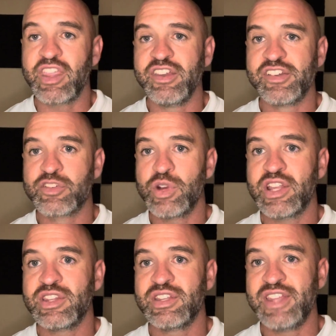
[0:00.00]

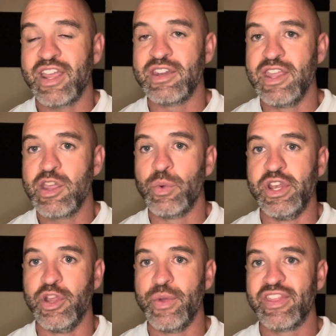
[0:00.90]
strict technique when
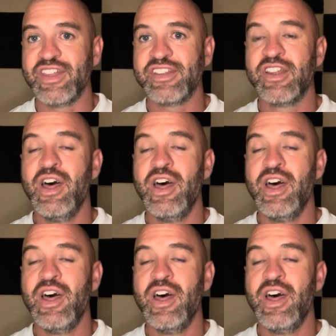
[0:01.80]
doing this.